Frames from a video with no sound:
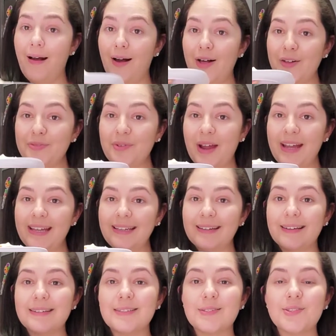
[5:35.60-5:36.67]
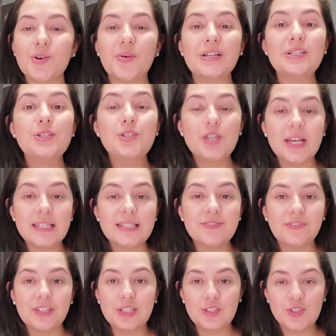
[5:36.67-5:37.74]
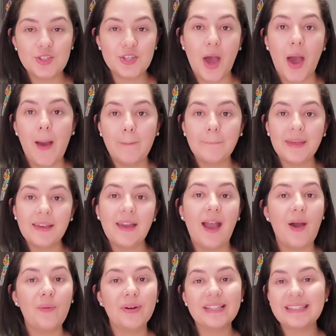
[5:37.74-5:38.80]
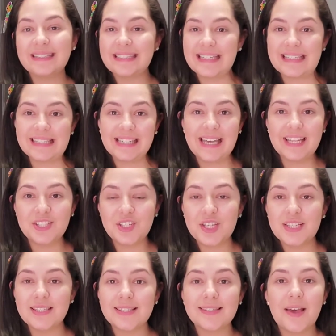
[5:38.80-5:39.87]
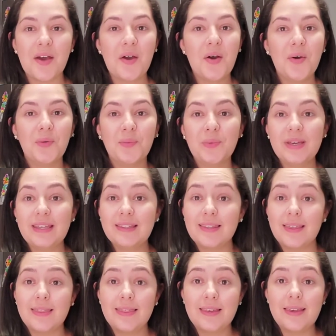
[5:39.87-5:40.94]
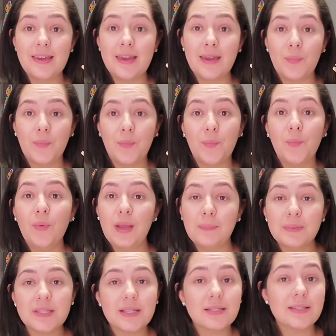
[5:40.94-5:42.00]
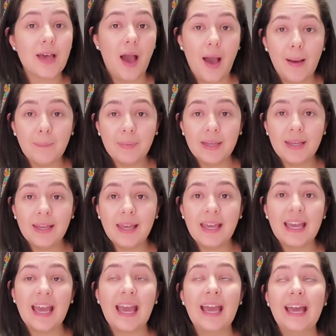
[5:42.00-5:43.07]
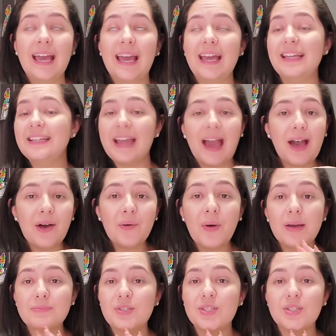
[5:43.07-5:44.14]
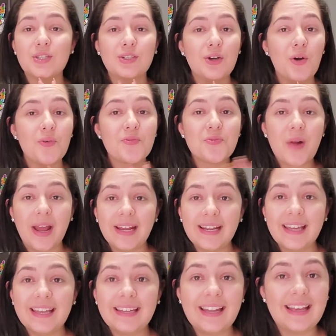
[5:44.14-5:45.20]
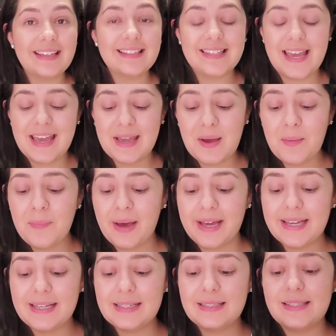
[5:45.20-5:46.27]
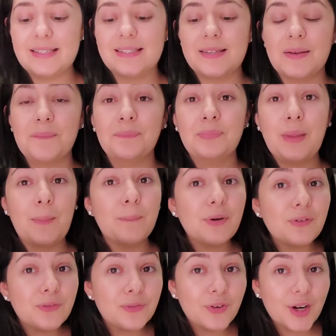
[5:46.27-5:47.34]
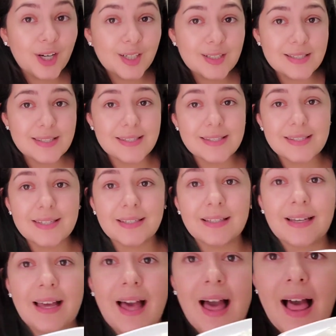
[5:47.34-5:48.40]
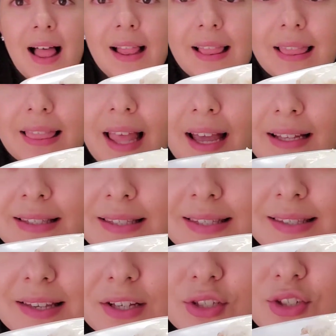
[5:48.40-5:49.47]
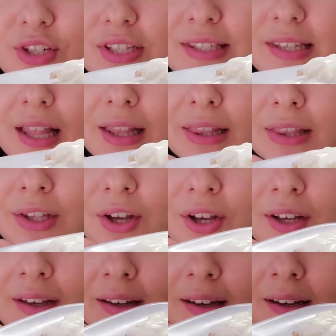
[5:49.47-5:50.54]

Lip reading: All right, so I just finished topping our tres leches with the whipped topping, and now I'm just gonna go right in and take a bite. But first, let's just look